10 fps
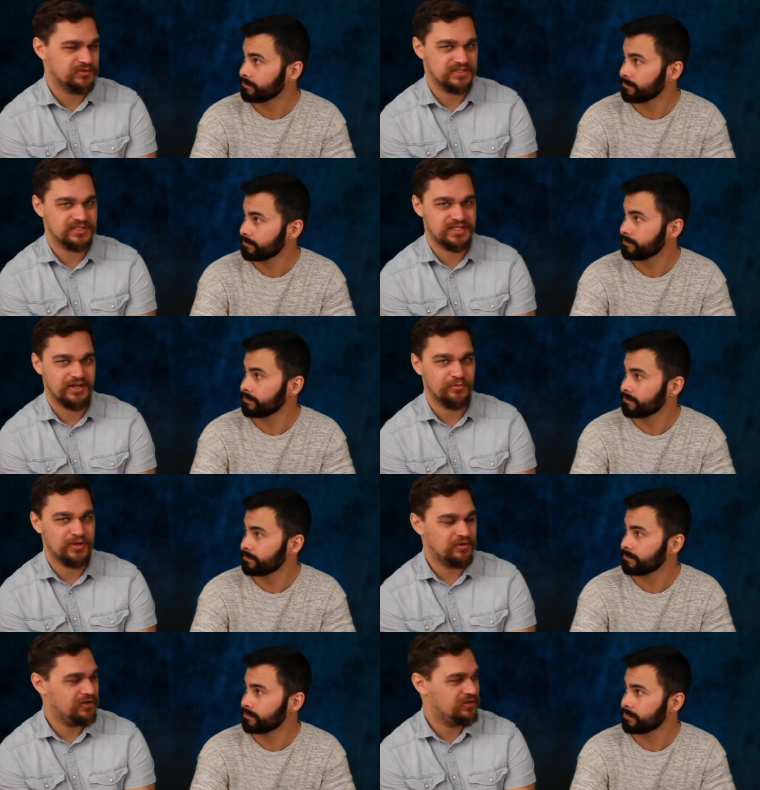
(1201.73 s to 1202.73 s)
Speaker 1: which is
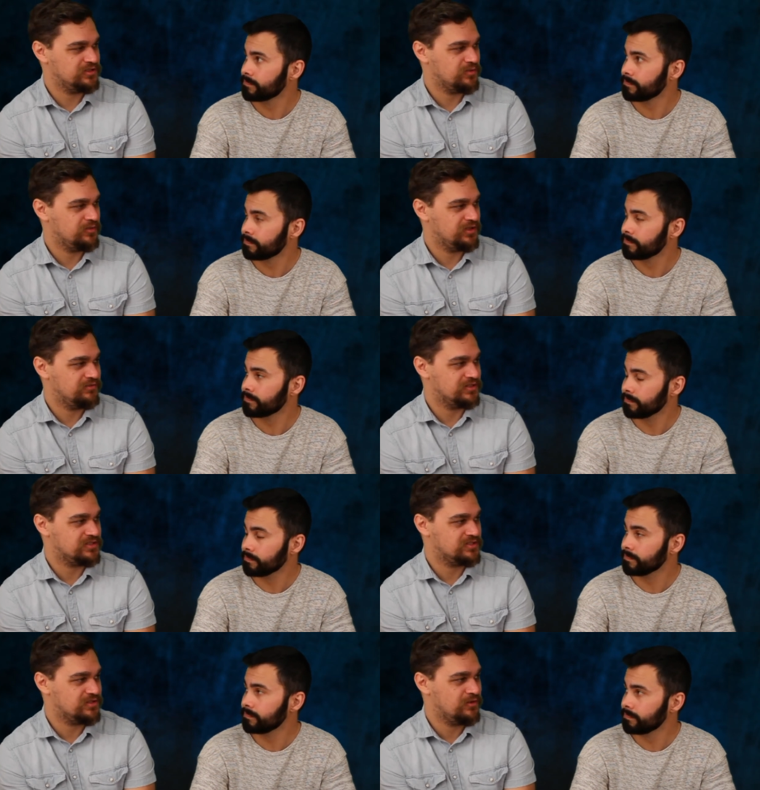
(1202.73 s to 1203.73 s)
Sacramento areas where we live, is
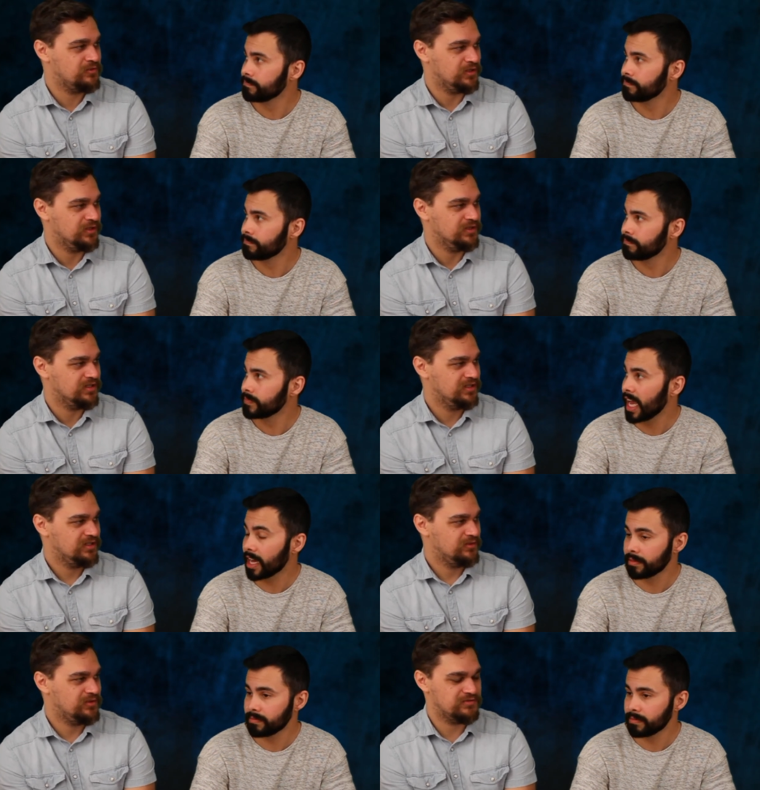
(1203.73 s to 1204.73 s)
mm. so good.
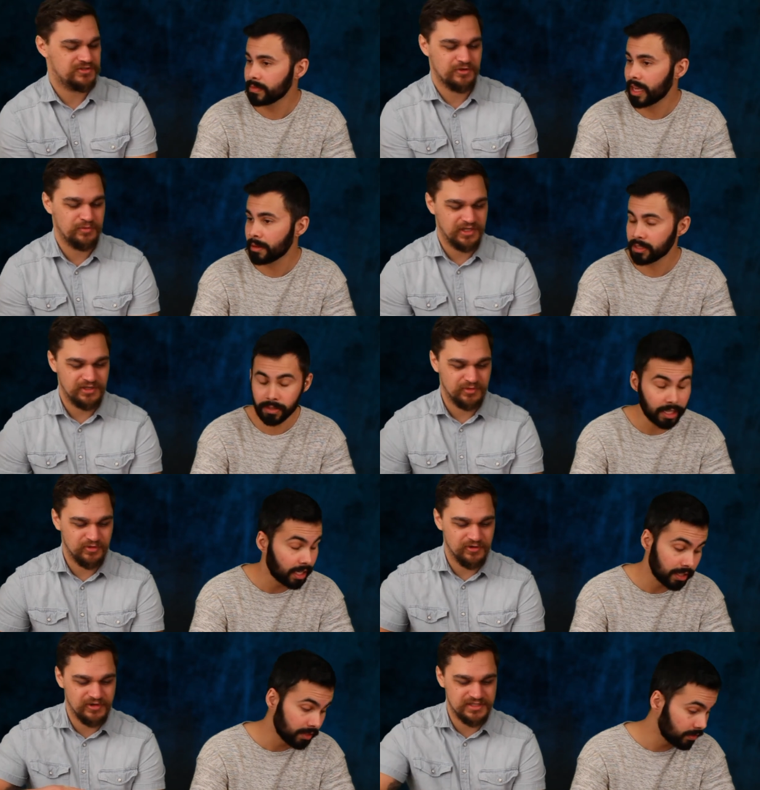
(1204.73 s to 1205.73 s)
Yeah, we have so many good
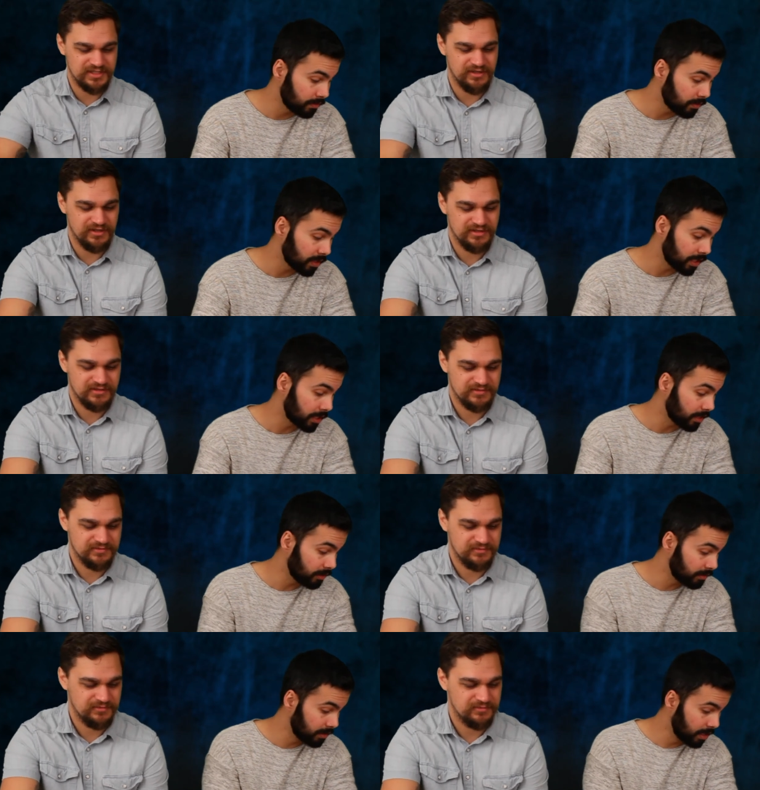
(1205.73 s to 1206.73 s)
breweries is. here. We really do.
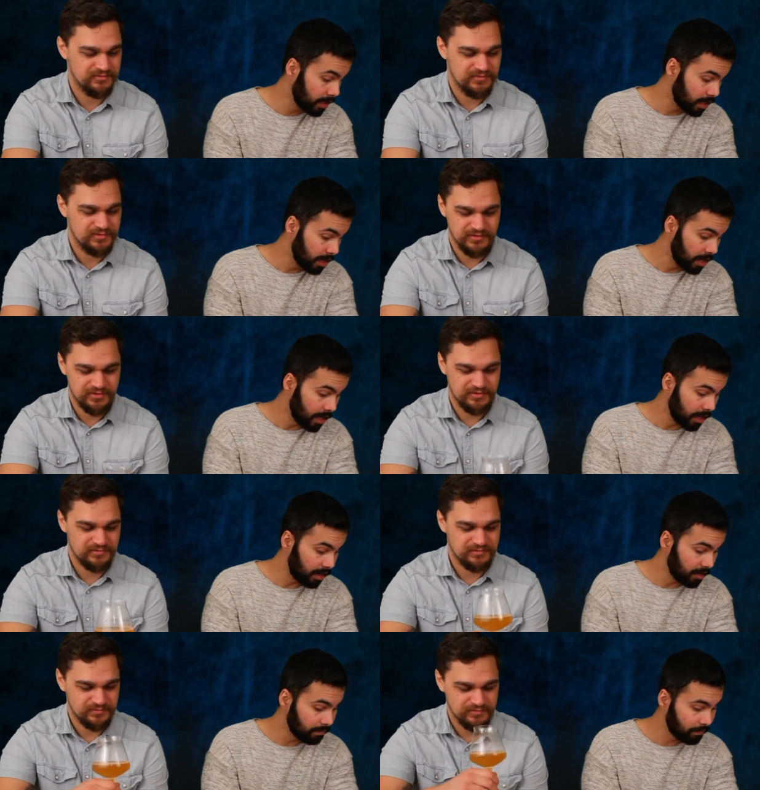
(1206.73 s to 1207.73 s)

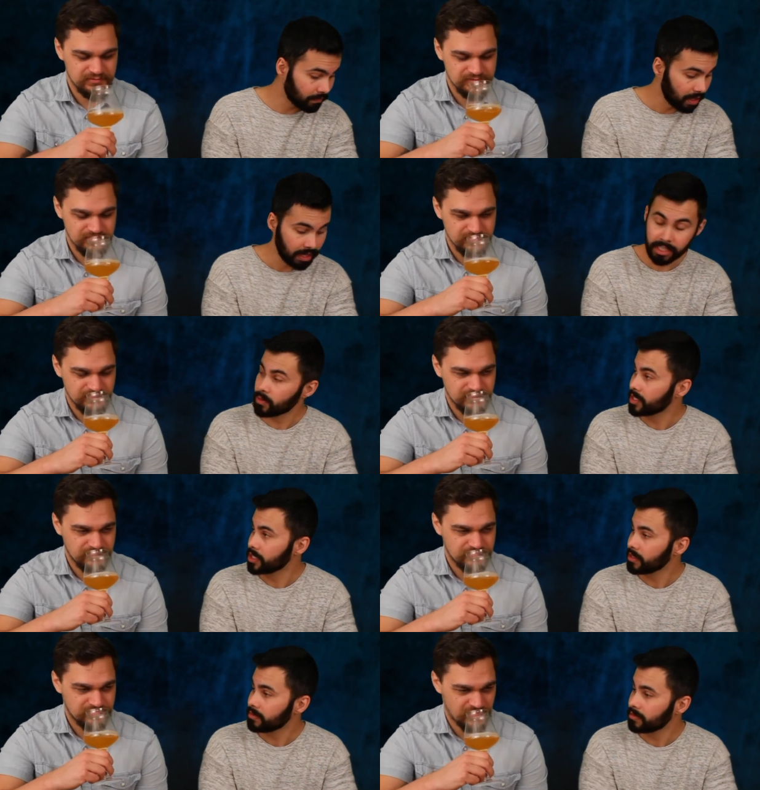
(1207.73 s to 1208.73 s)
Speaker 2: Um, next
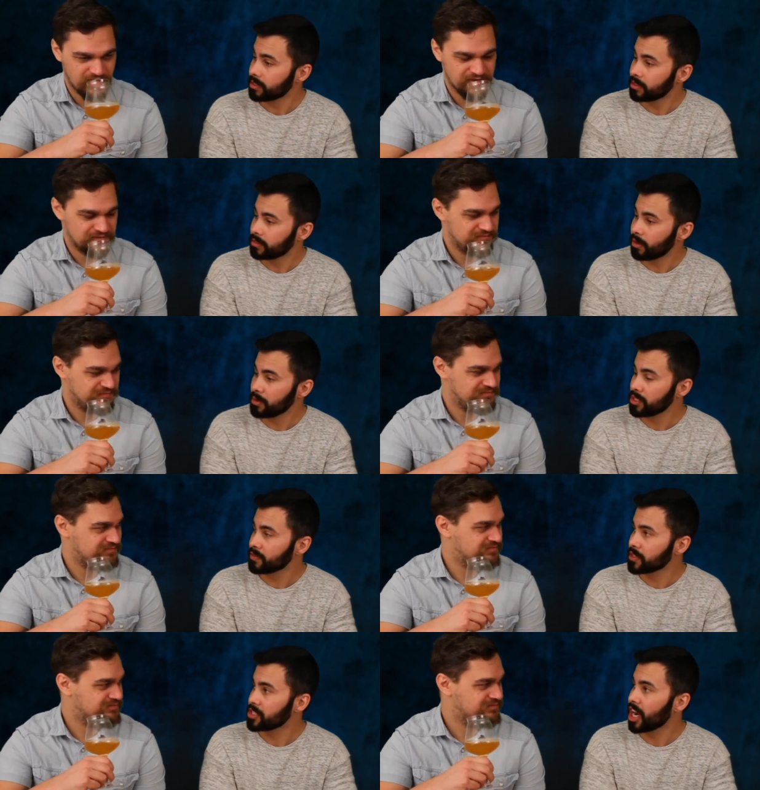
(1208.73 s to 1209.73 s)
question. All right. What was your
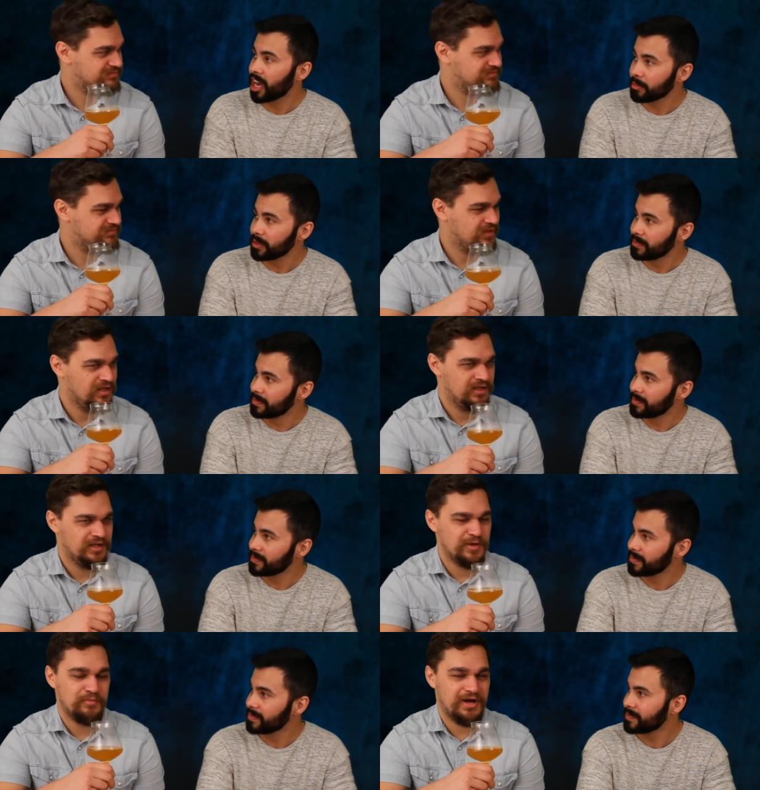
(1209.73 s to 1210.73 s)
first job?
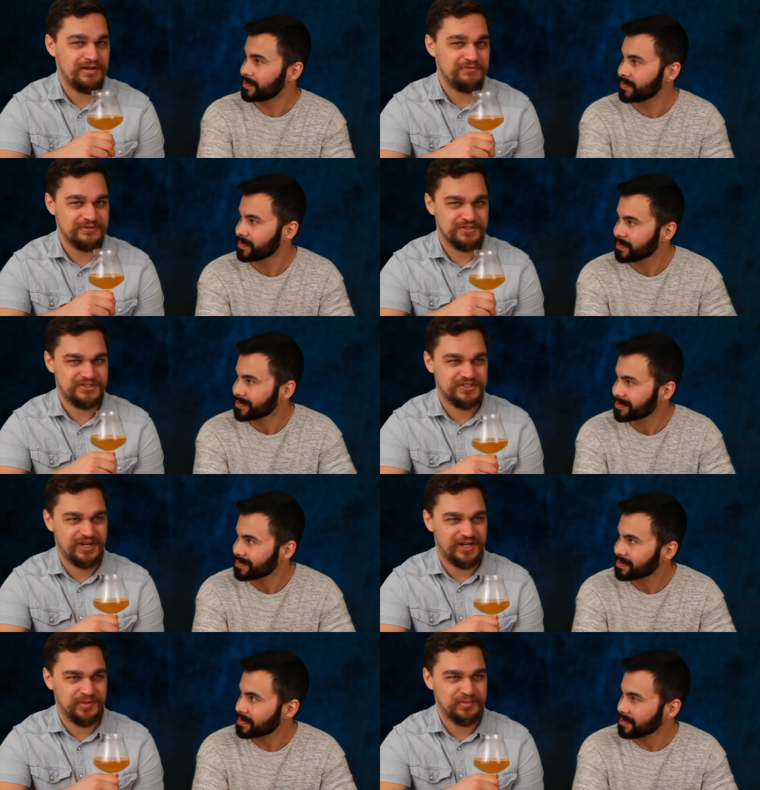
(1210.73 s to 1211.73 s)
Speaker 1: My first
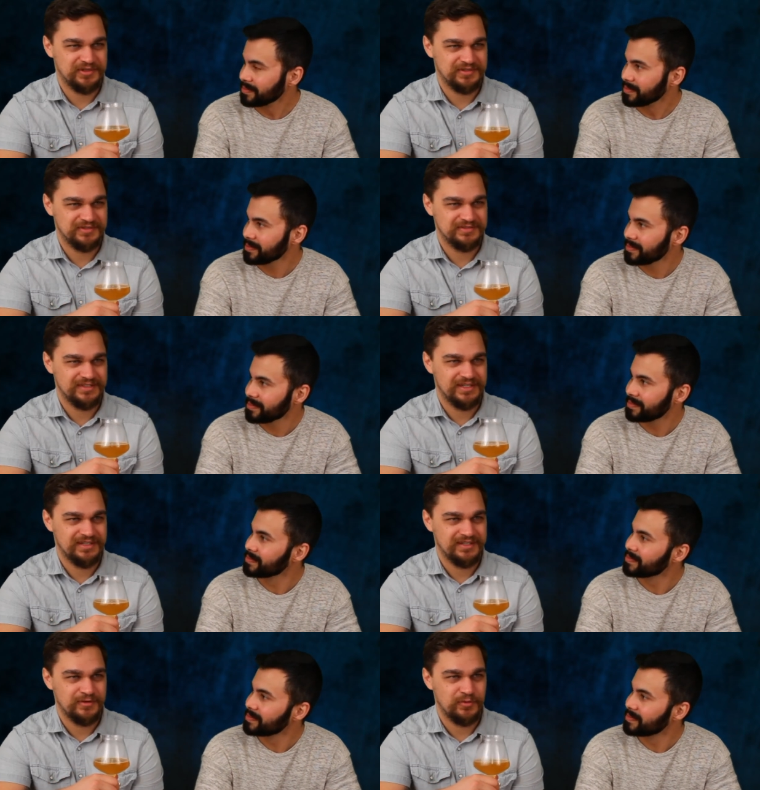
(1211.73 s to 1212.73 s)
job
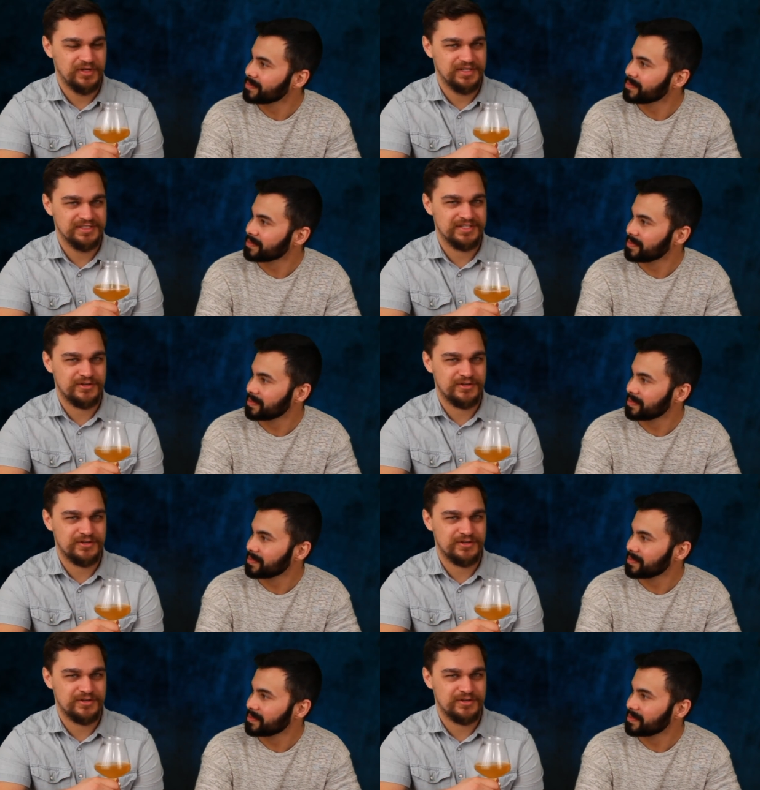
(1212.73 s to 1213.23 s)
was